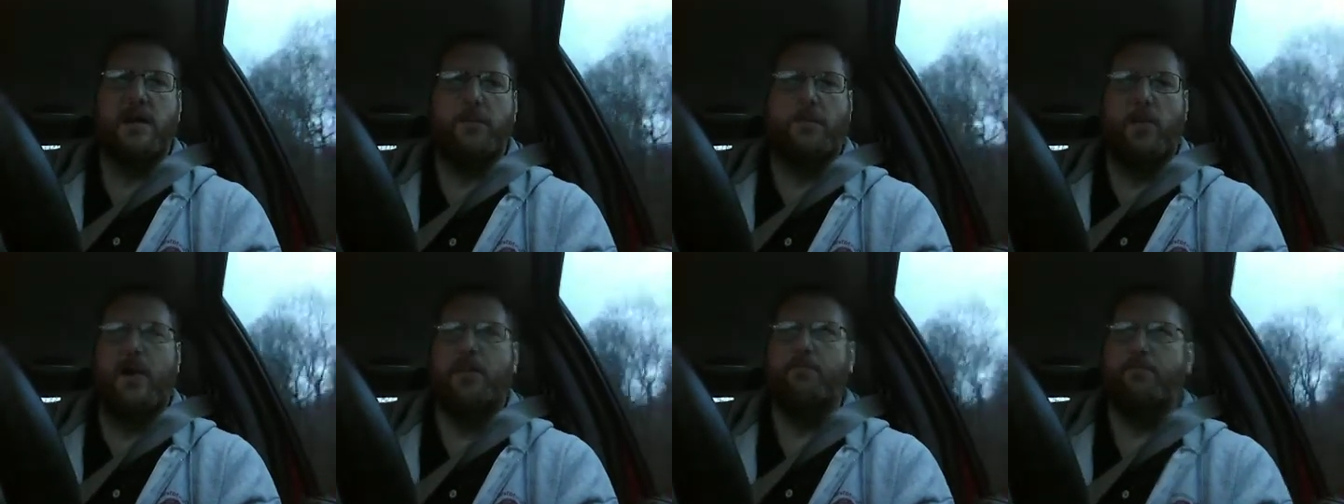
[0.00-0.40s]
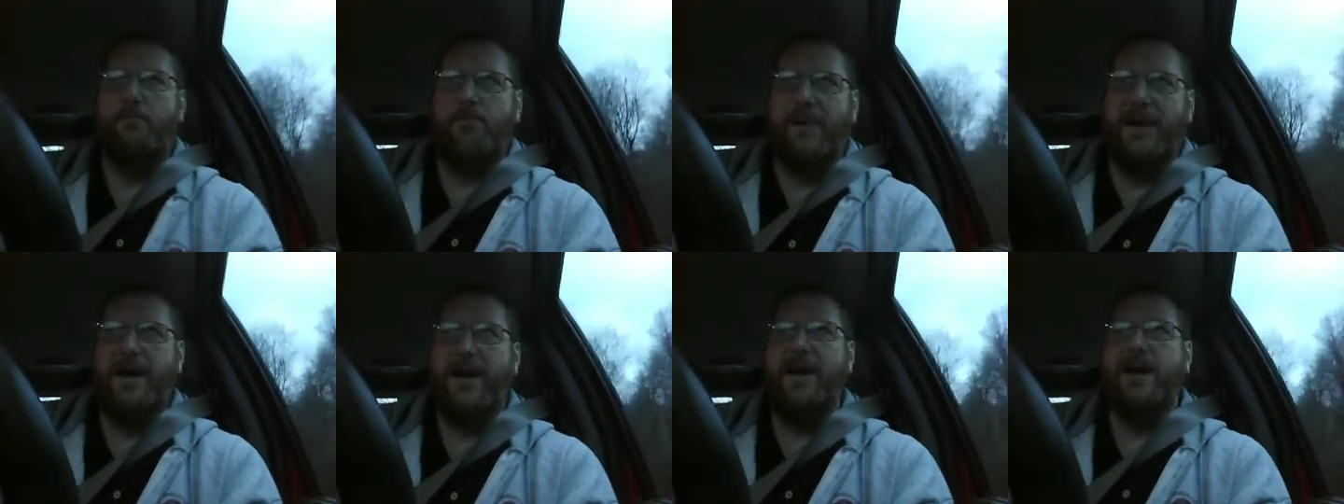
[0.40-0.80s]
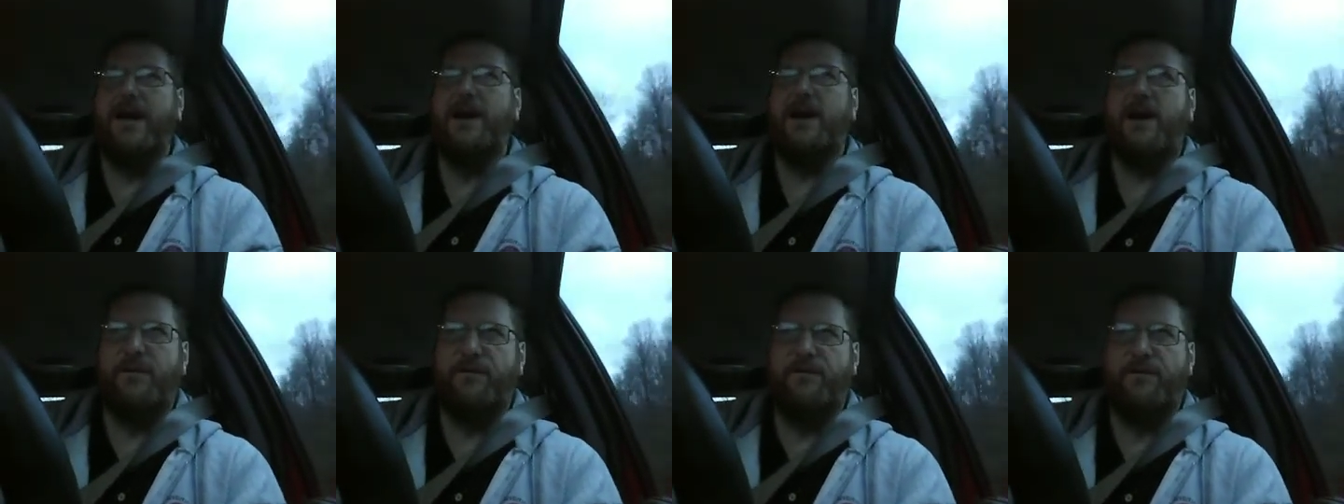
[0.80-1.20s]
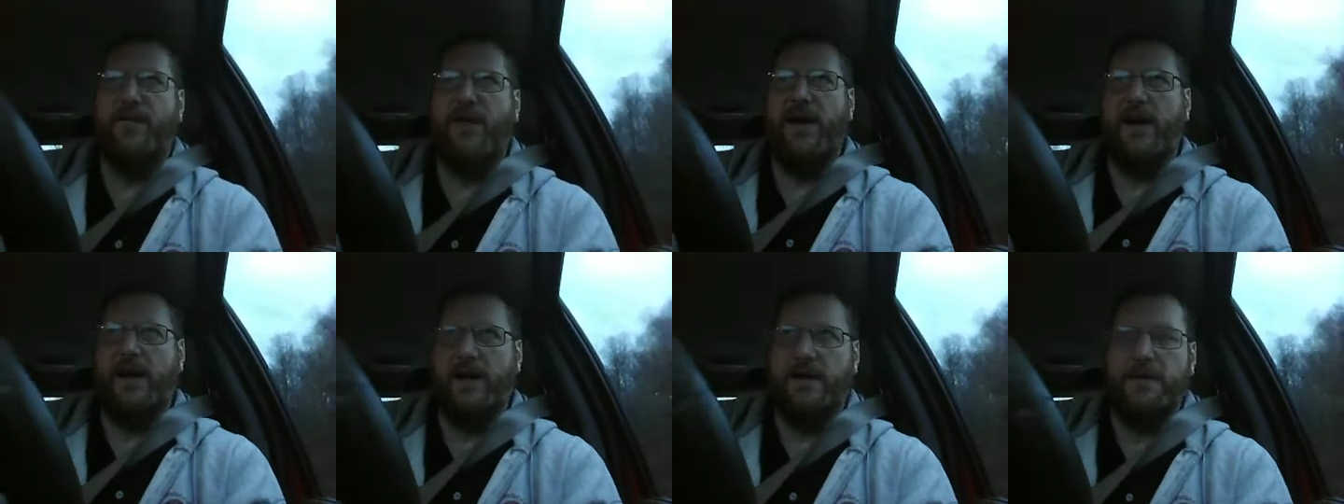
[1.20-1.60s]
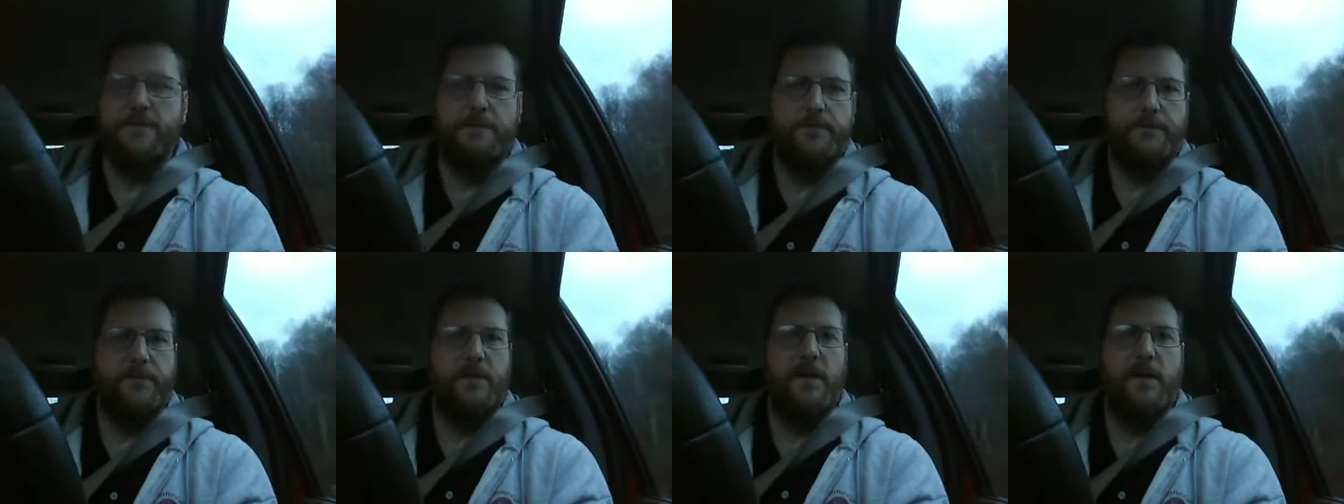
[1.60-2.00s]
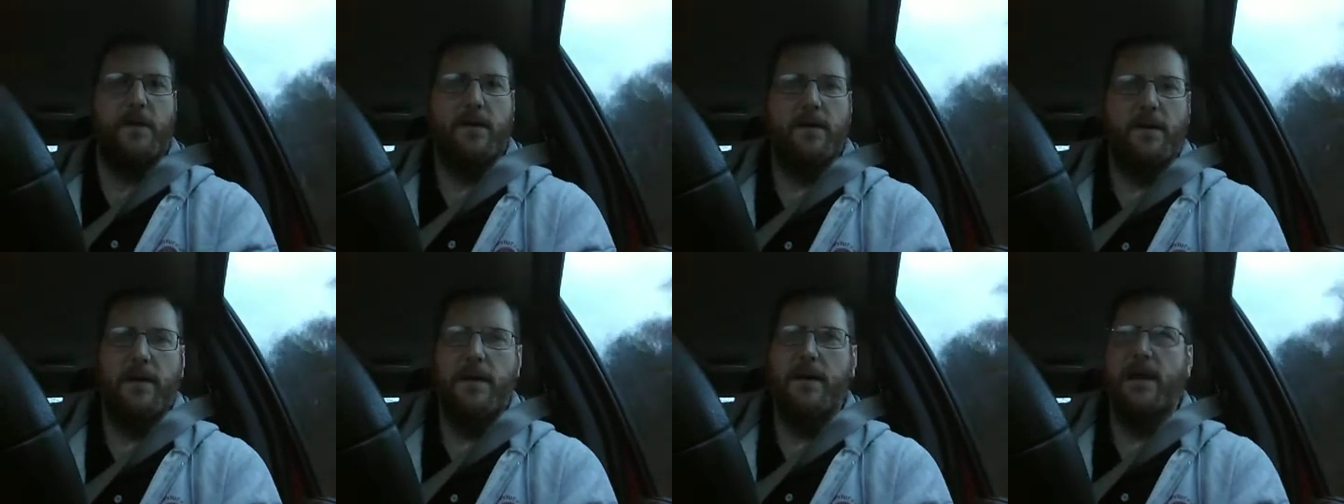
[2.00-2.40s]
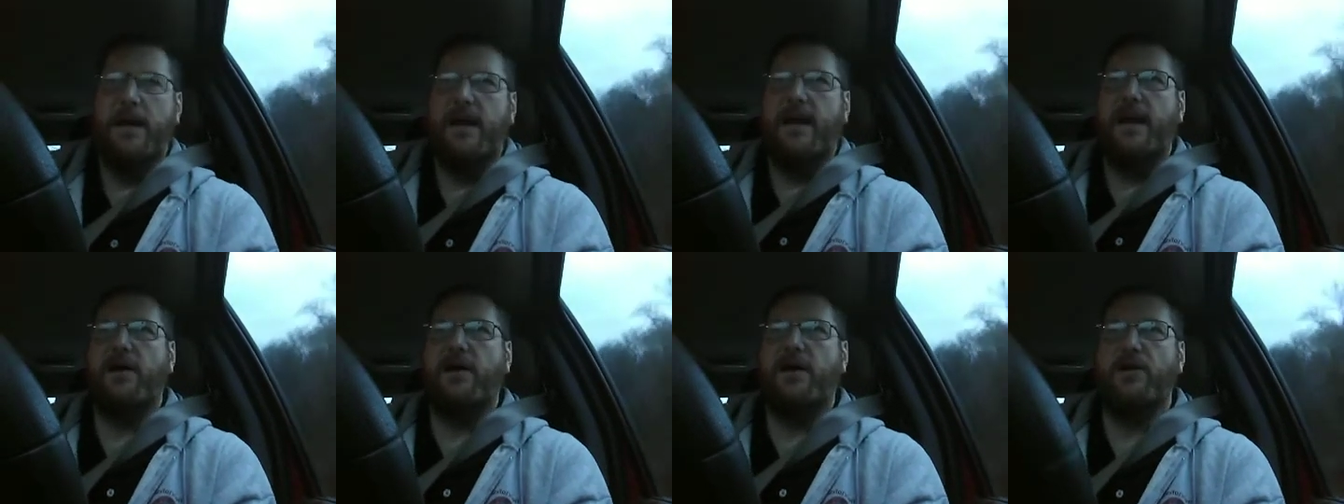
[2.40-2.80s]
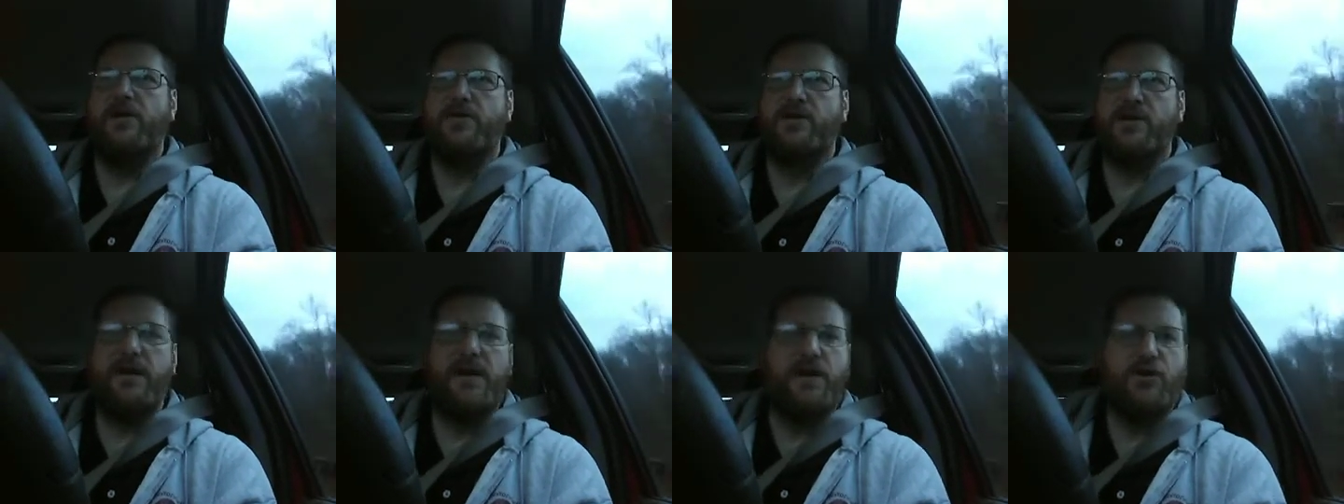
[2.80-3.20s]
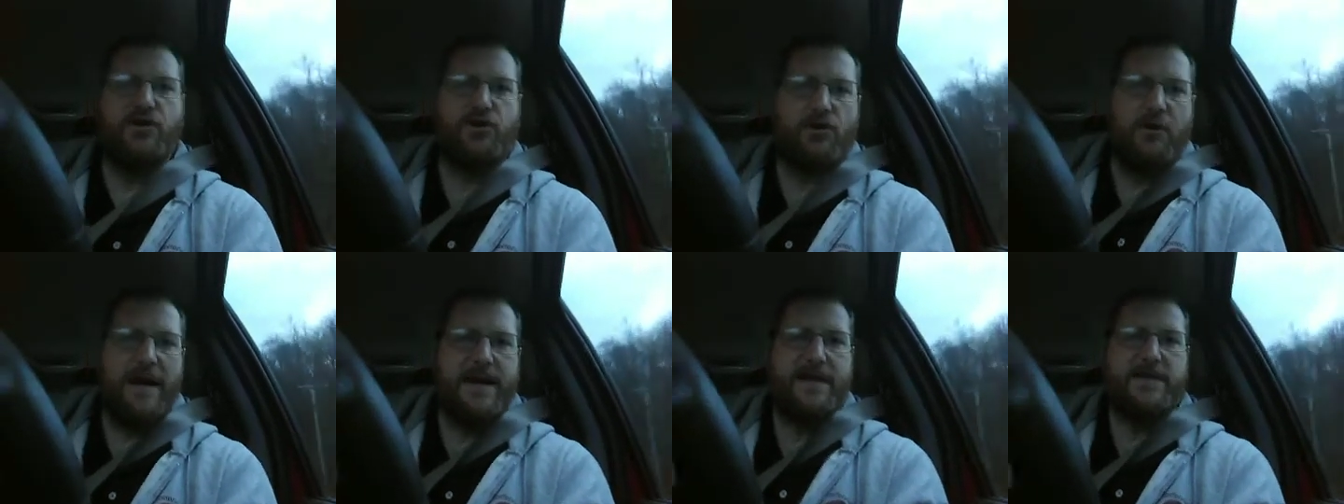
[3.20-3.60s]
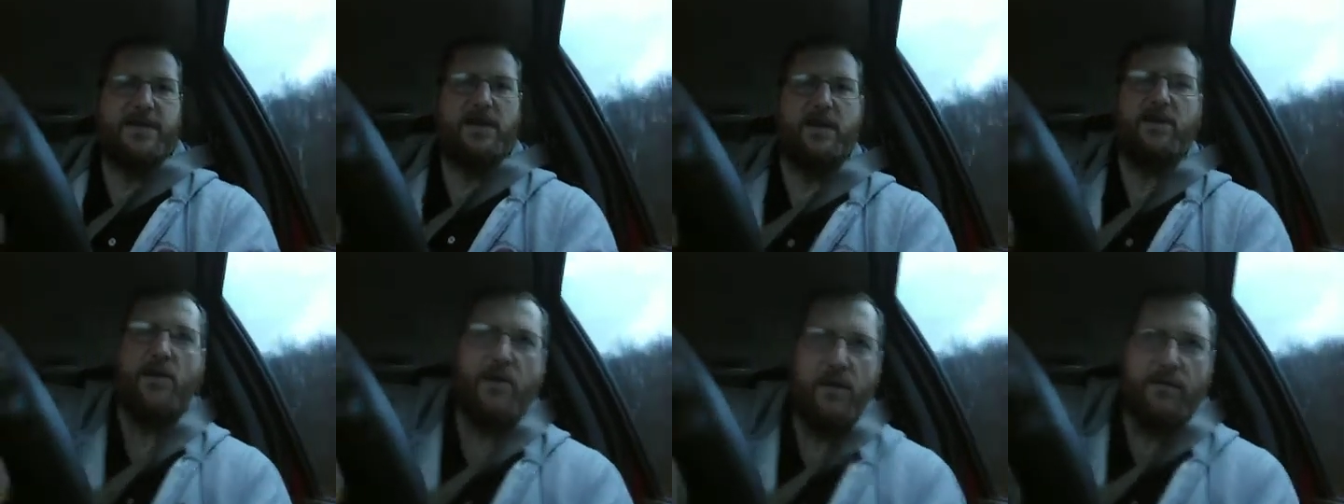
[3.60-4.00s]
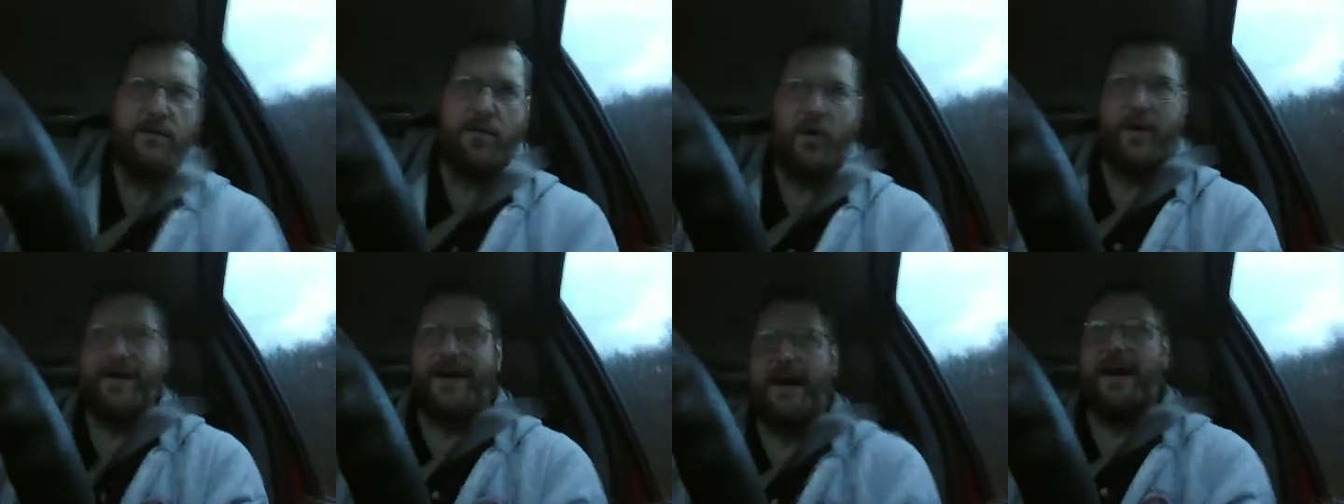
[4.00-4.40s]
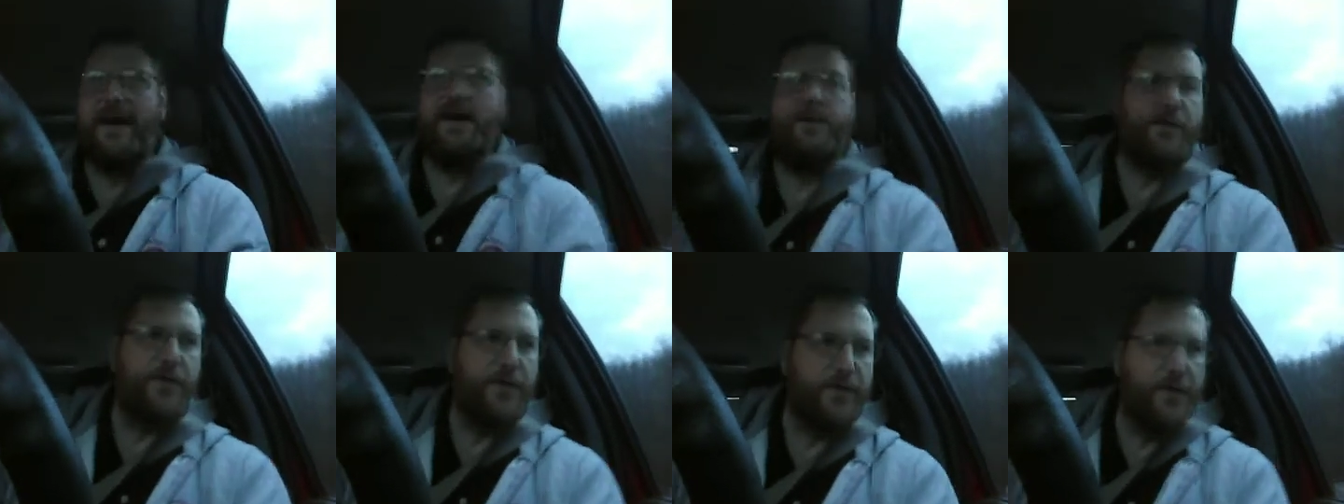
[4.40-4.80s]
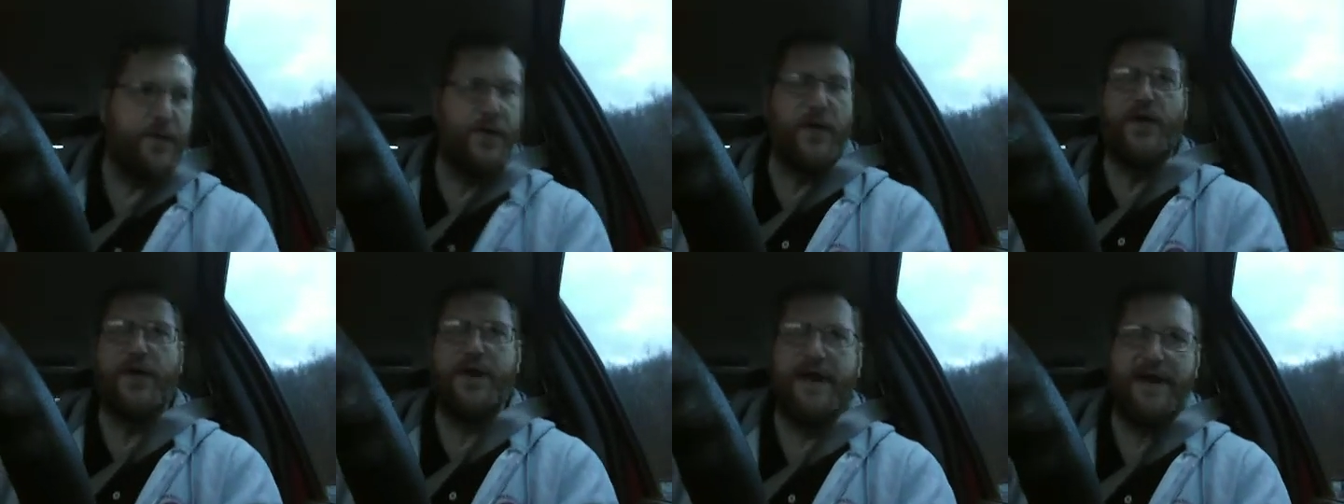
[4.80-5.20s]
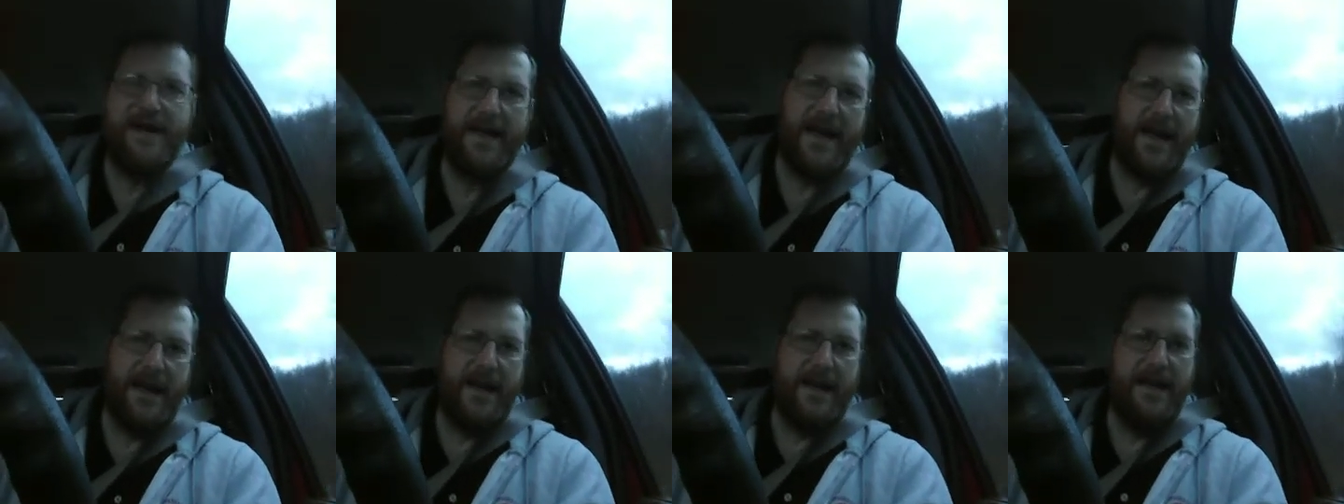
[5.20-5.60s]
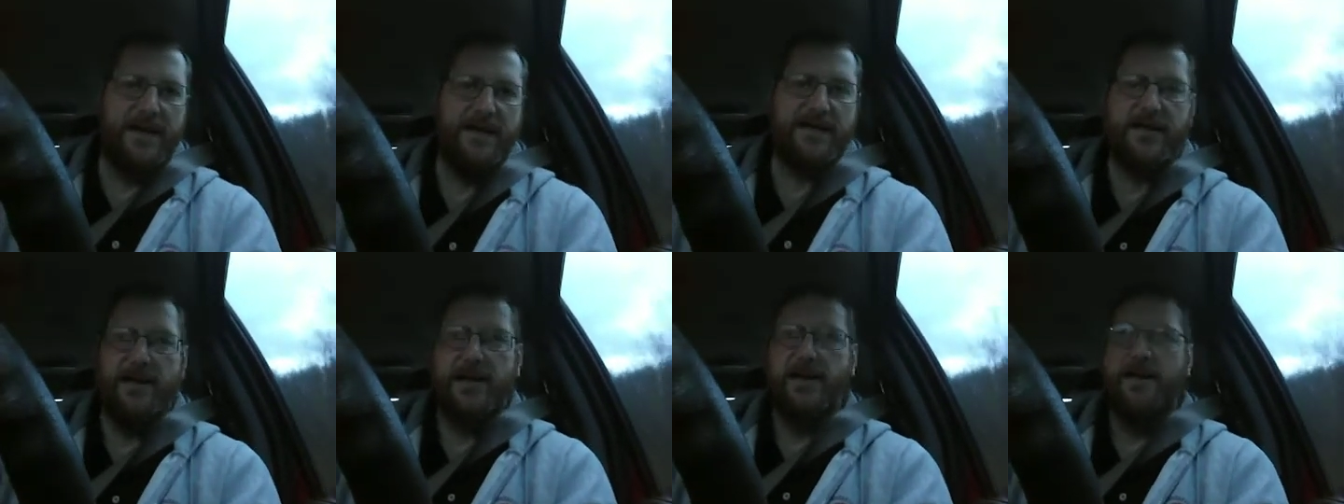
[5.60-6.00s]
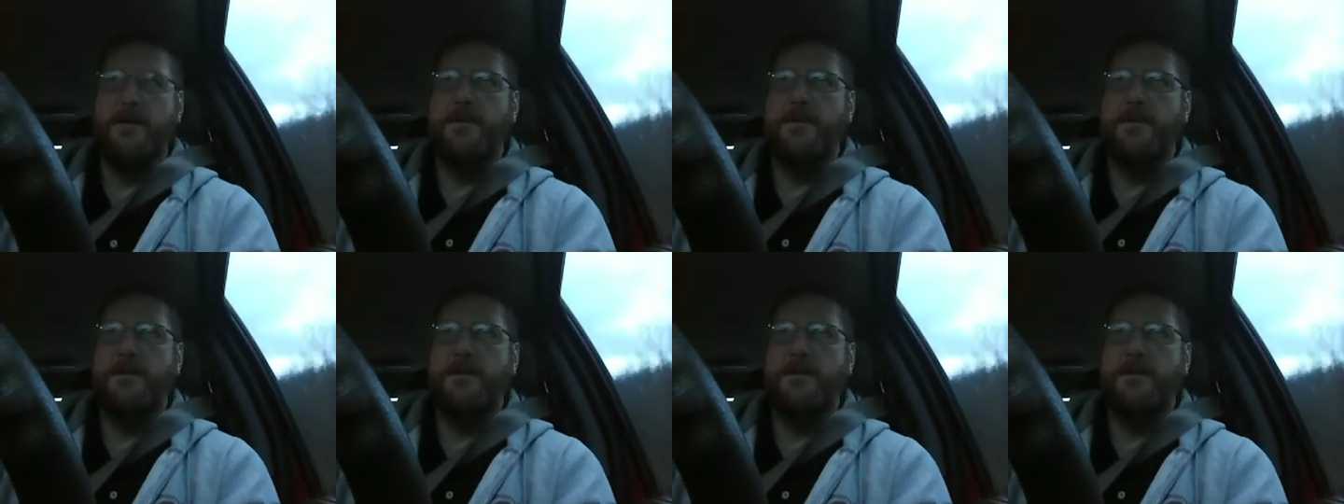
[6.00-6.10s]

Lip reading: upon being a vegan. He goes and he tries the carnivore diet for 30 days,